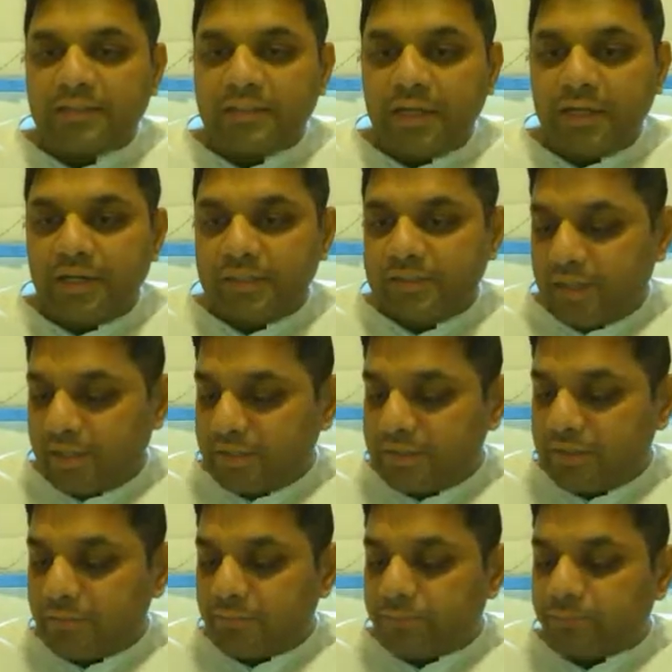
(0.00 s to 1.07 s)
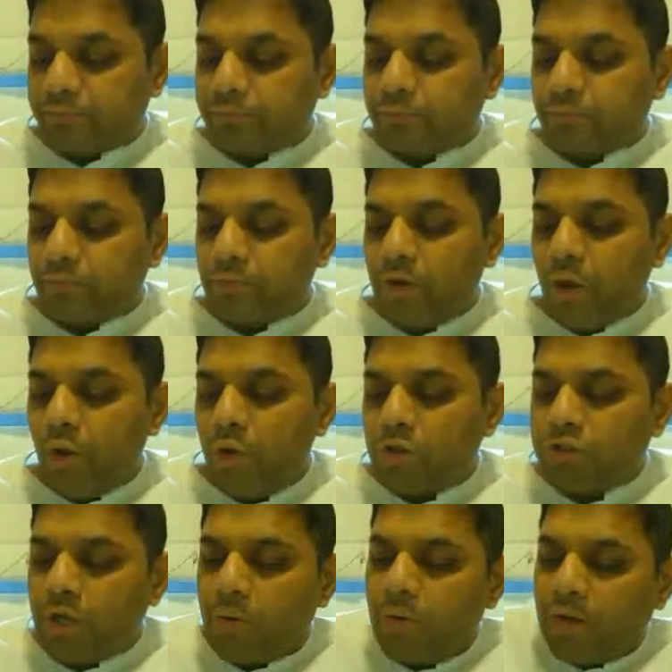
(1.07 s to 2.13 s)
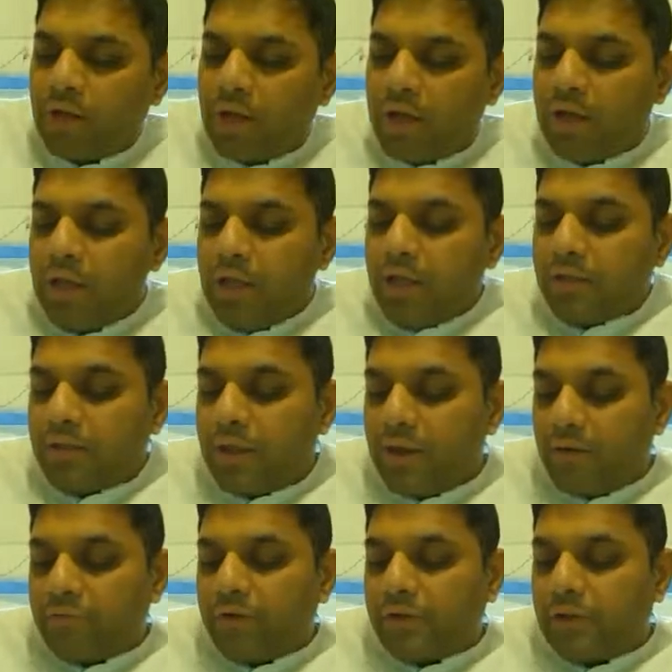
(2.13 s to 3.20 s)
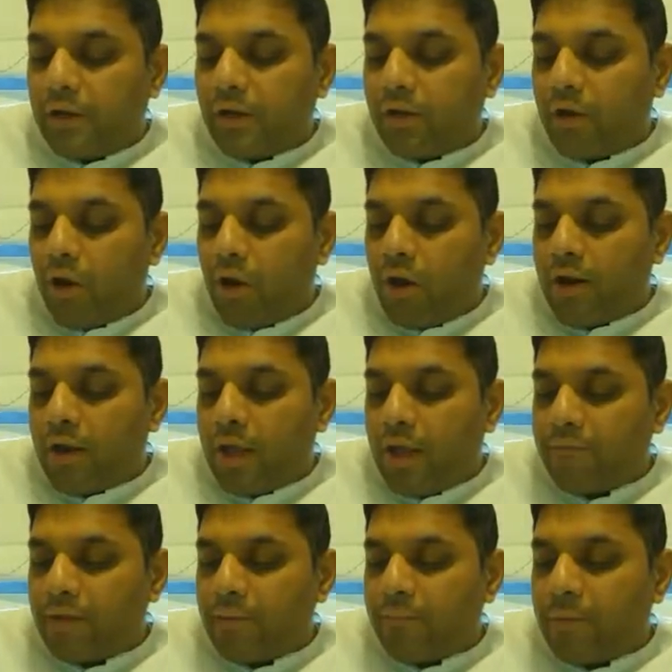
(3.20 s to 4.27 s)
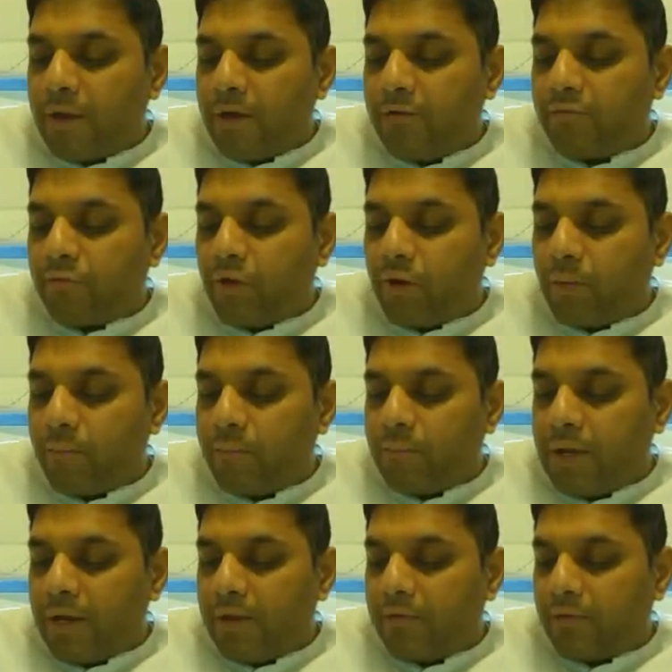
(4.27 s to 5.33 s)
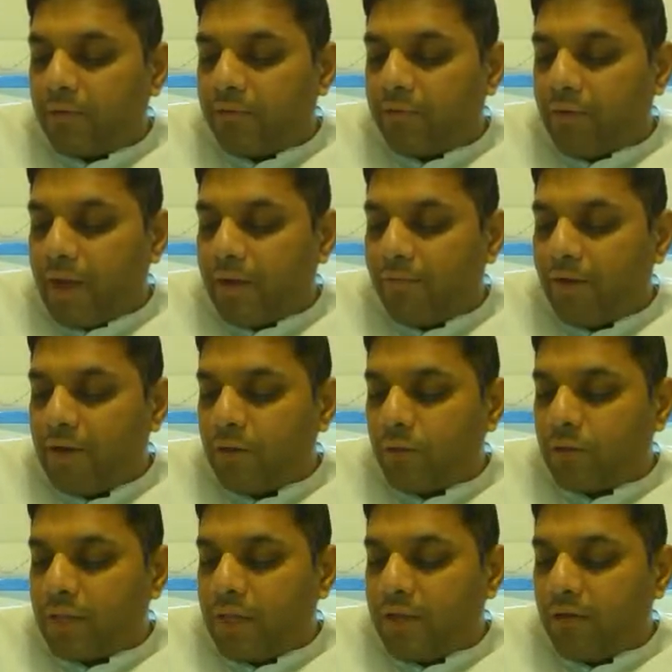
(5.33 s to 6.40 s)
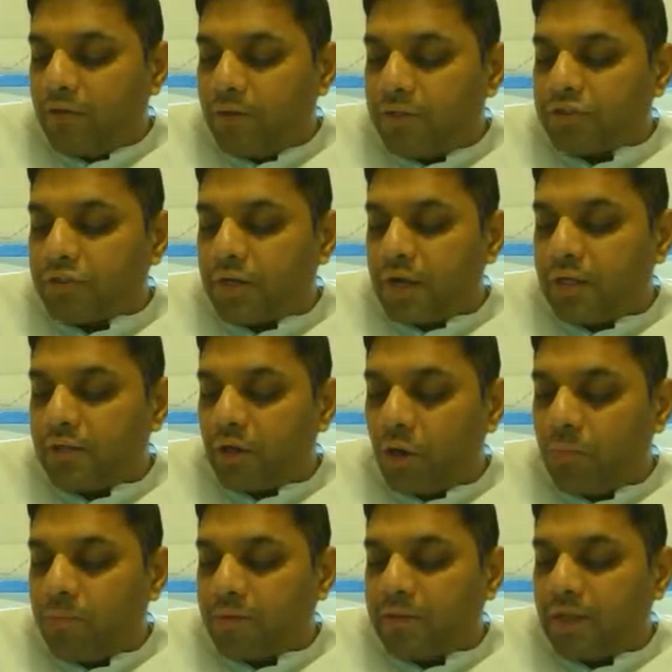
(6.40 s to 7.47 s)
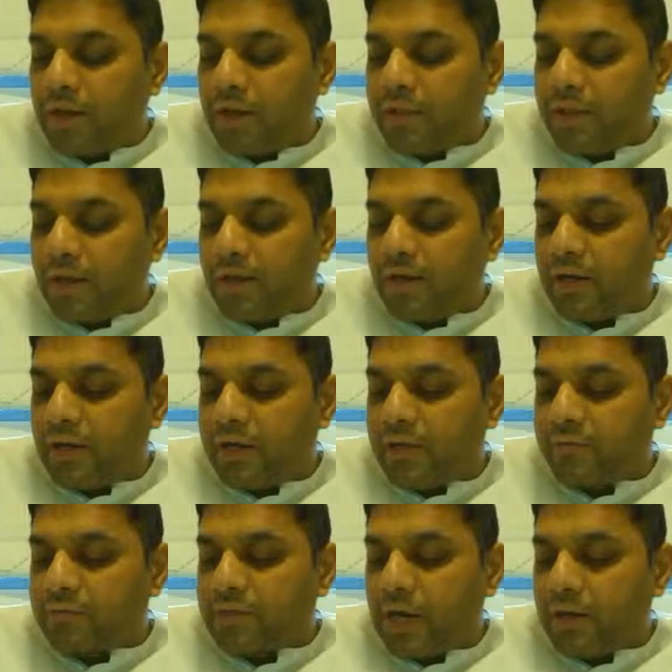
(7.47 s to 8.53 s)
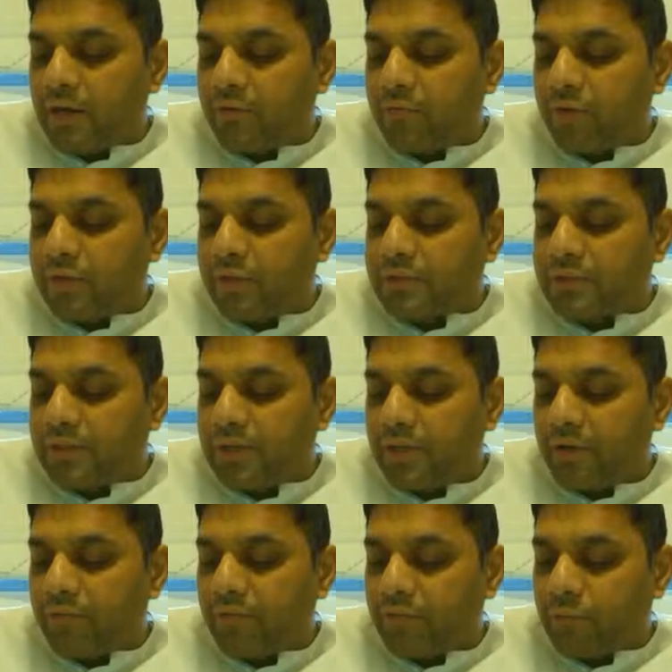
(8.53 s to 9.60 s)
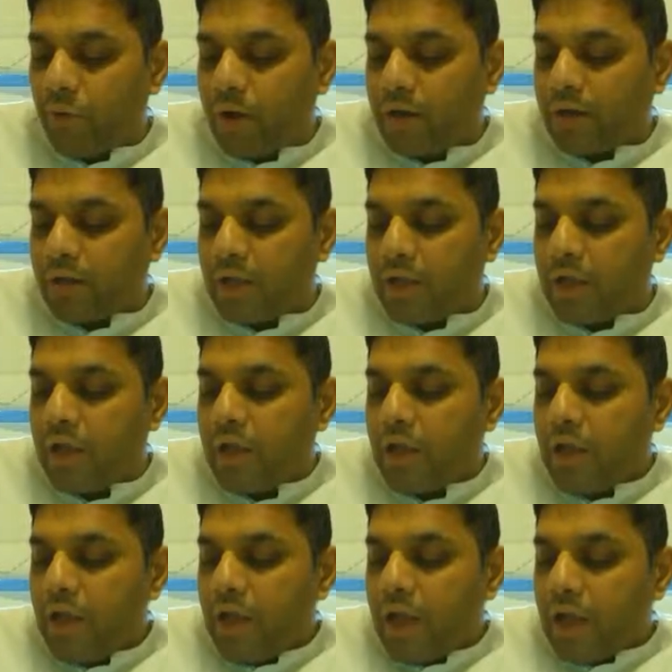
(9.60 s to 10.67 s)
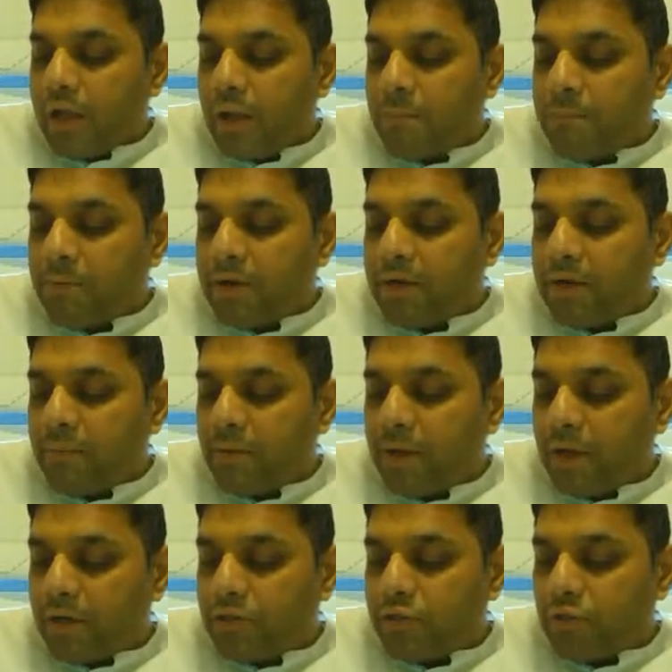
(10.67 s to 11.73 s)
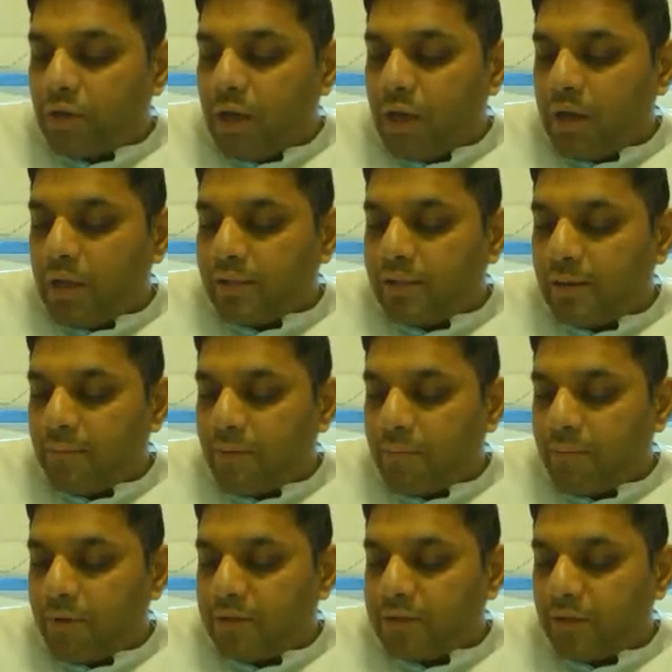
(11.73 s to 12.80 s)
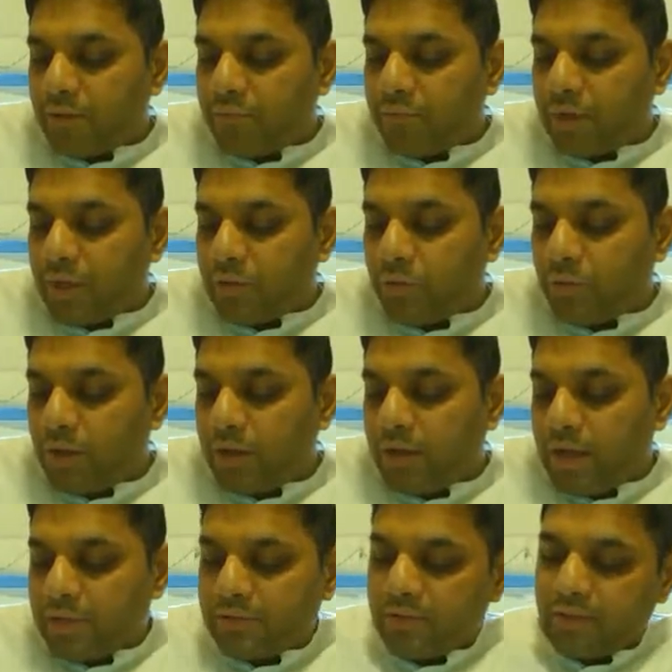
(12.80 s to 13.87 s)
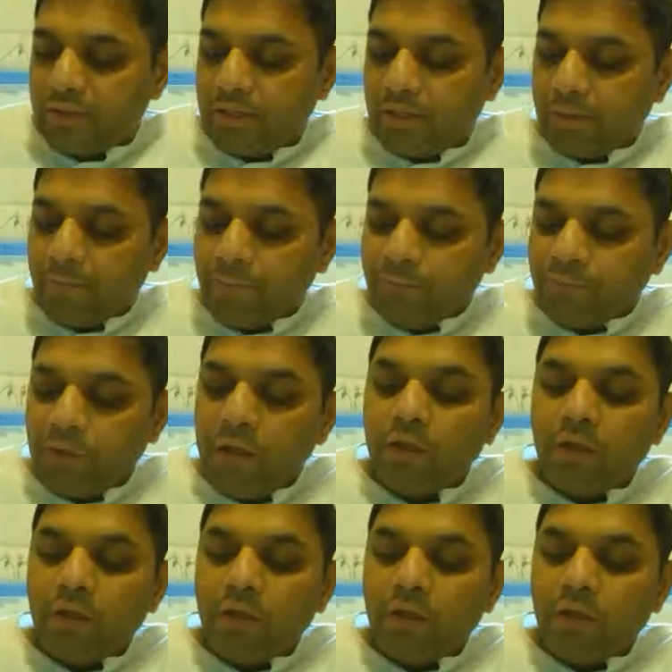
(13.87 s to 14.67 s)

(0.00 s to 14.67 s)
Text 36. O Shaunaka, thereafter the Lord, having bade farewell to King Yudhishthira, Draupadi and other relatives, started for the city of Dwaraka, accompanied by Arjuna and other members of Yadu dynasty.